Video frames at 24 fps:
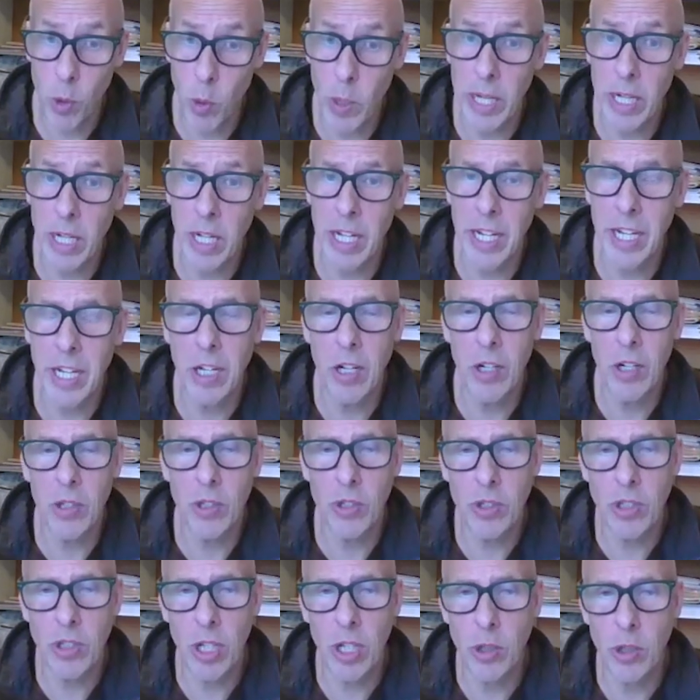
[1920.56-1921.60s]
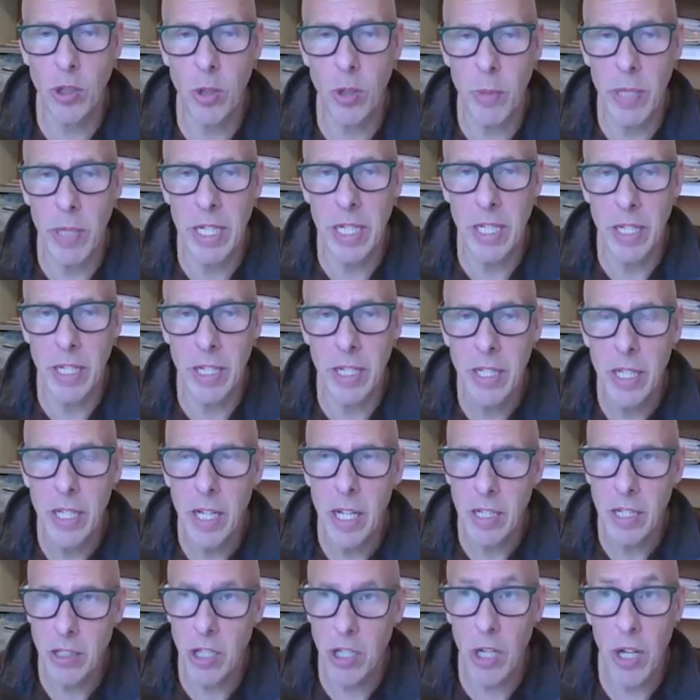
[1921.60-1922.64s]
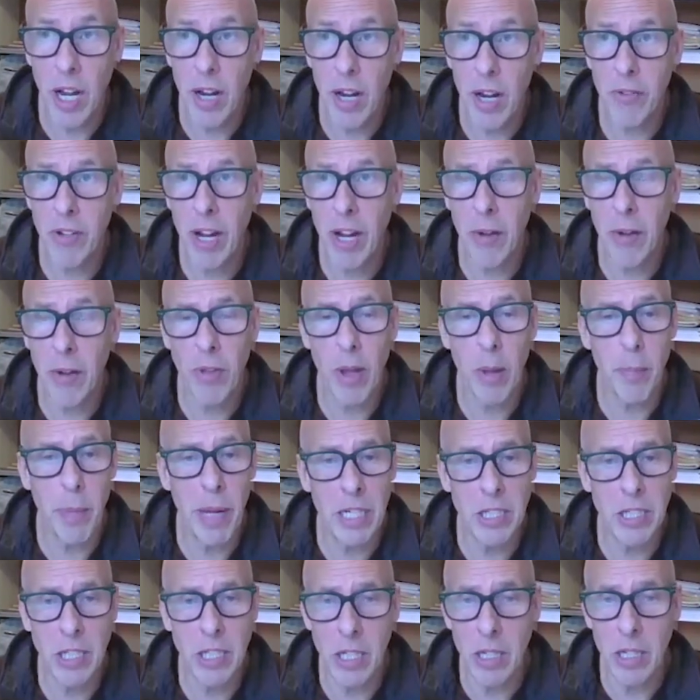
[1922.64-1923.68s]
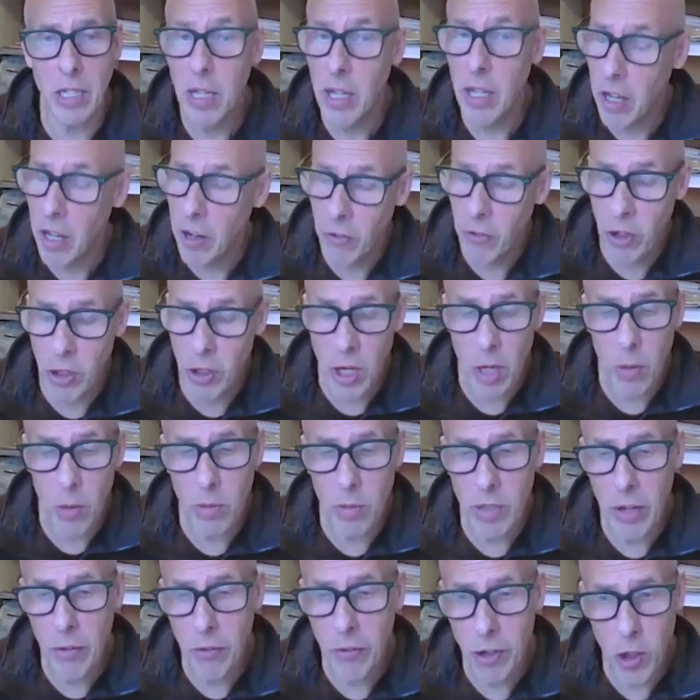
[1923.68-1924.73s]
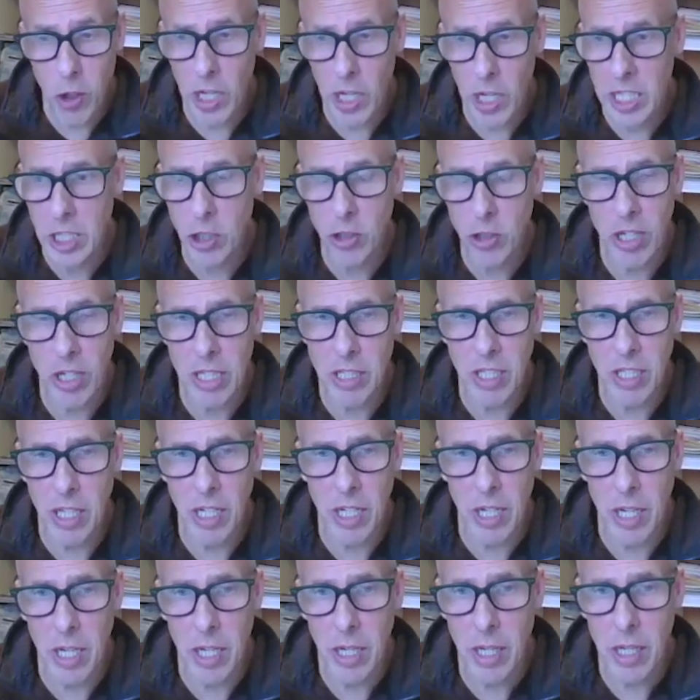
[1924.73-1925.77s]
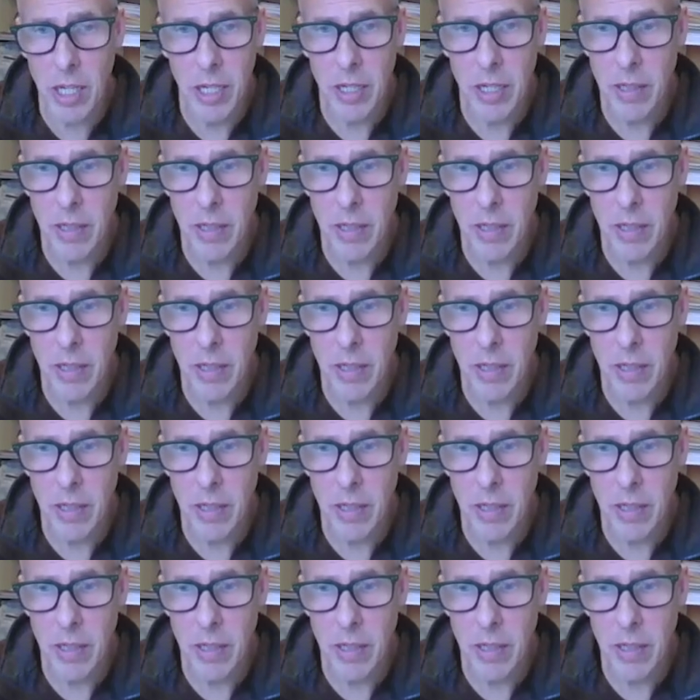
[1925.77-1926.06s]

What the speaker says: quickly on social media. So you have to have that passion. If you're not interested in it,